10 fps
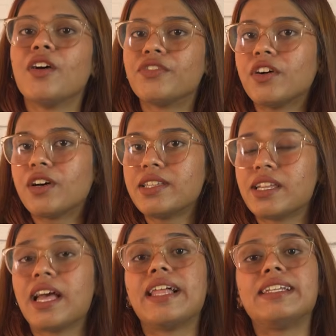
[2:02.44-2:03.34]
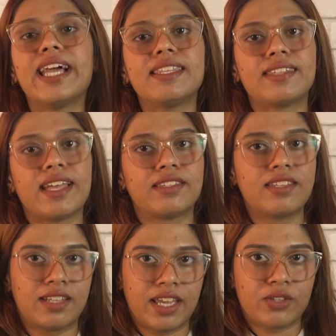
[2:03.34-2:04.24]
First, let's set the
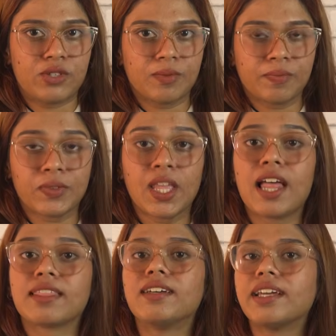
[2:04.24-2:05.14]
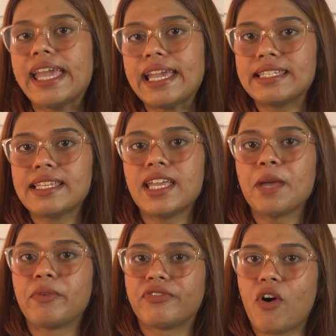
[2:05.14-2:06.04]
stage. The
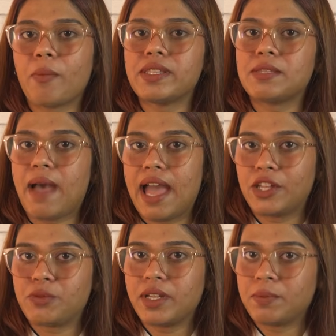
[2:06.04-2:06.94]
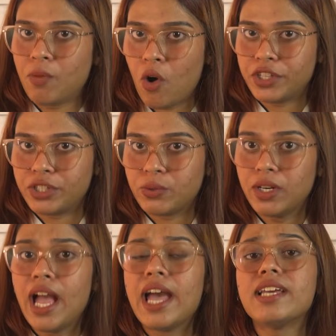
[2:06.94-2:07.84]
ACCA Performance Management
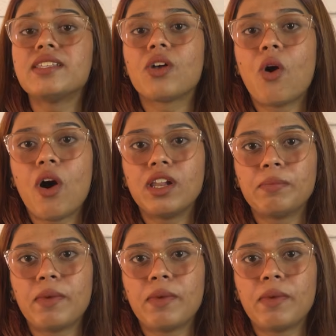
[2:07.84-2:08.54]
module is all